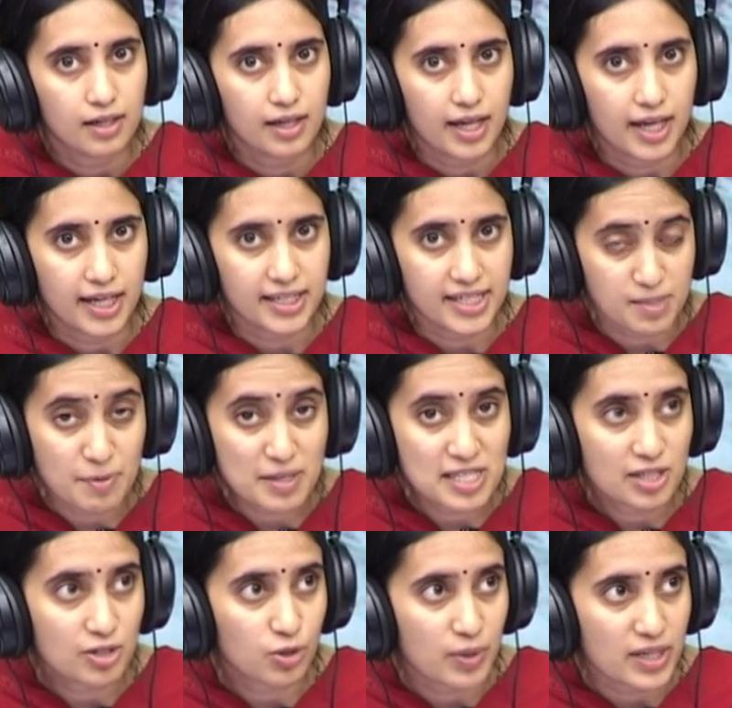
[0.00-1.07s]
and
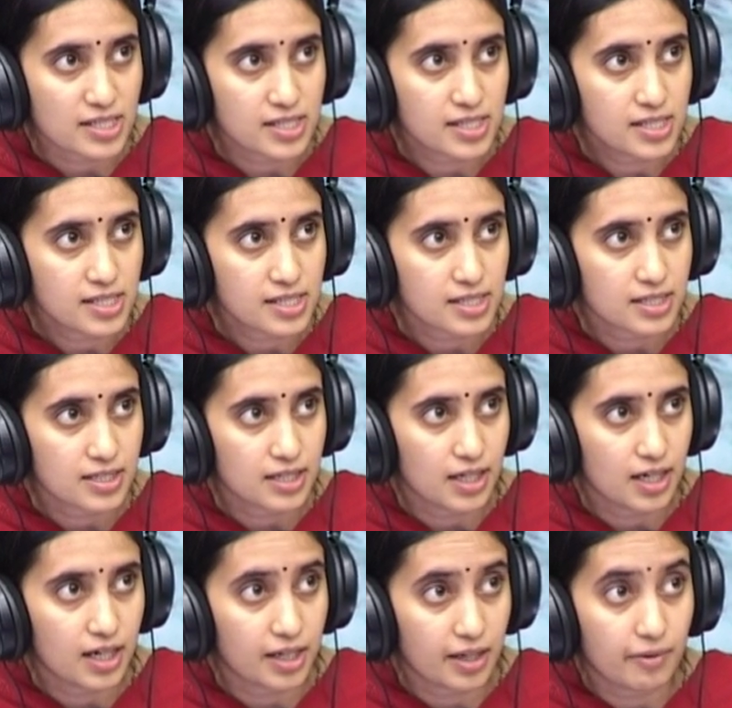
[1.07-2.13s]
especially your questions
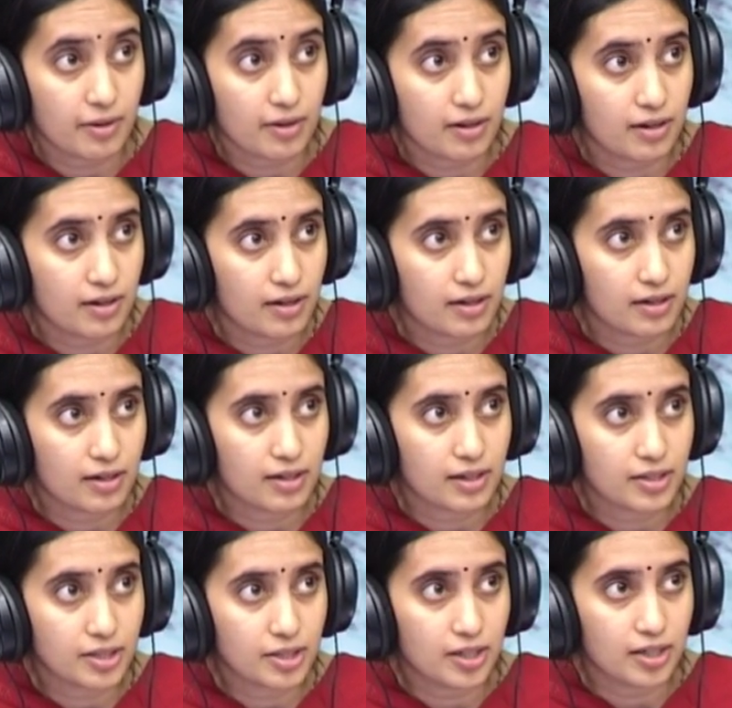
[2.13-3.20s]
uh,
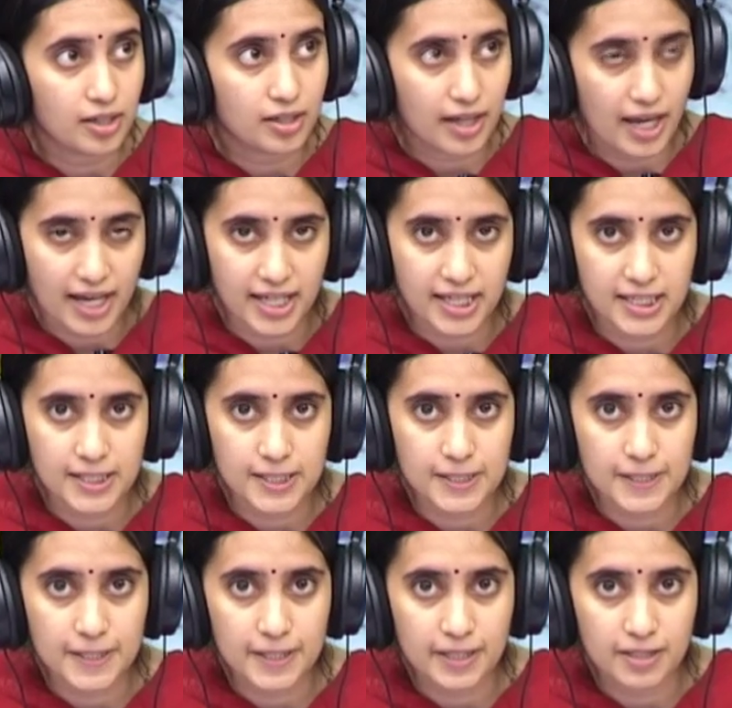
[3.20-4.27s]
and
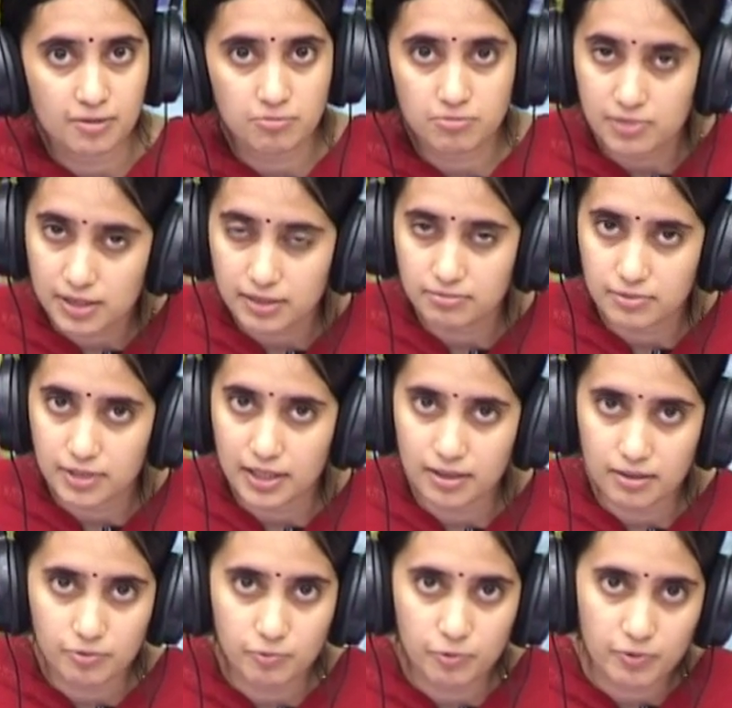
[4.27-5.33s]
uh,
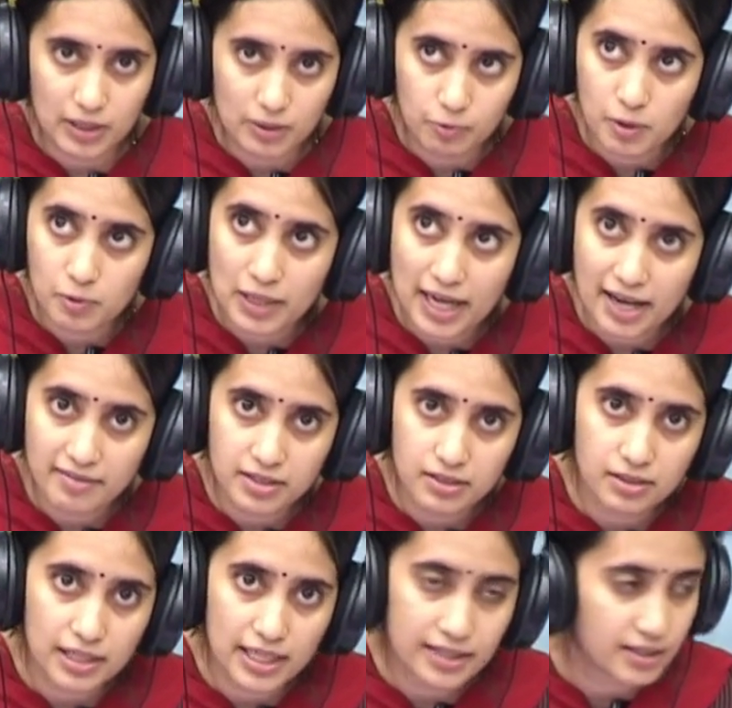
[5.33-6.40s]
we, we will have a
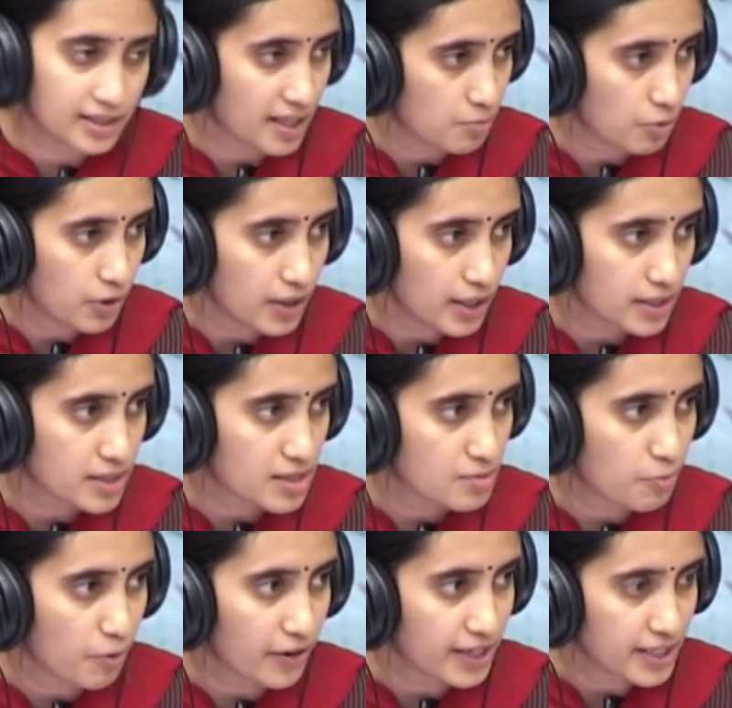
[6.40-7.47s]
clicker demo at this
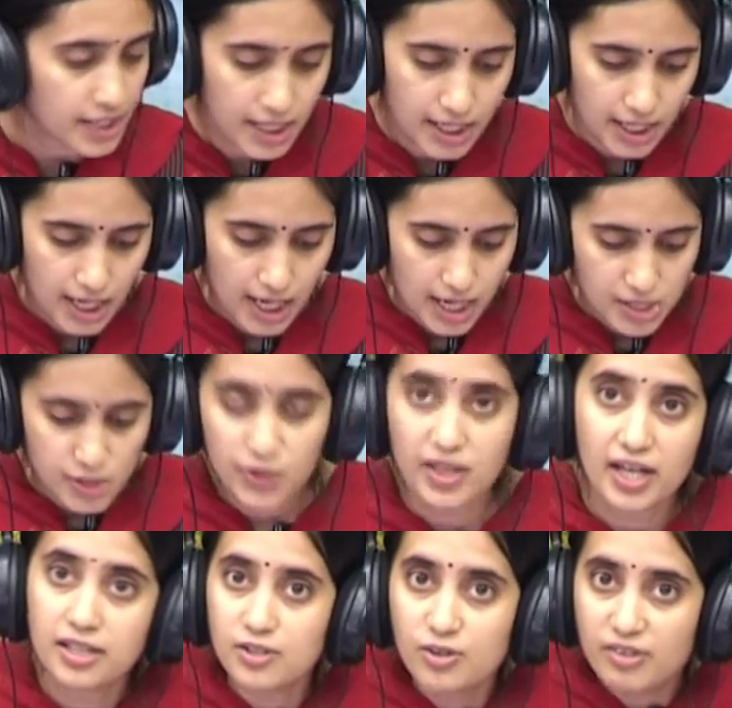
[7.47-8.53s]
point. So,
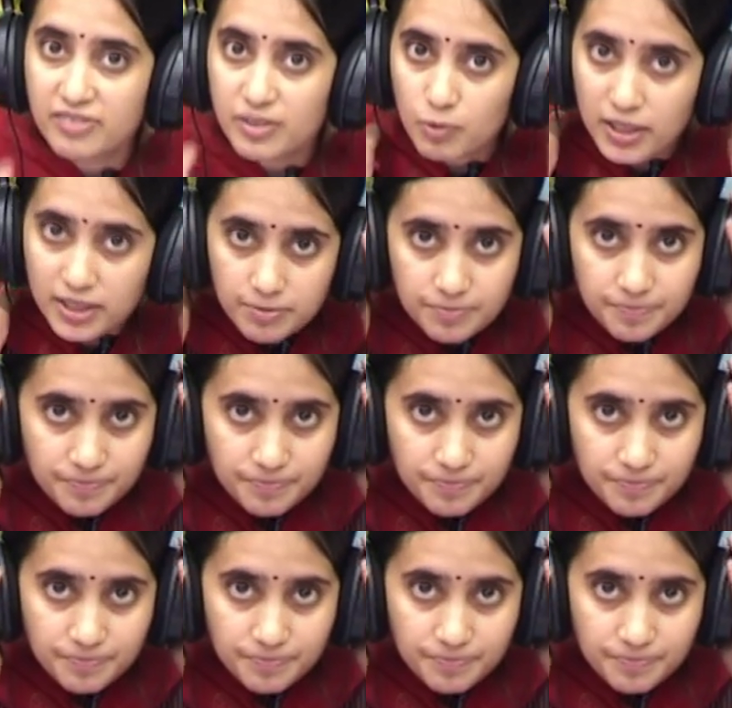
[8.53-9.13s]
thank you everyone.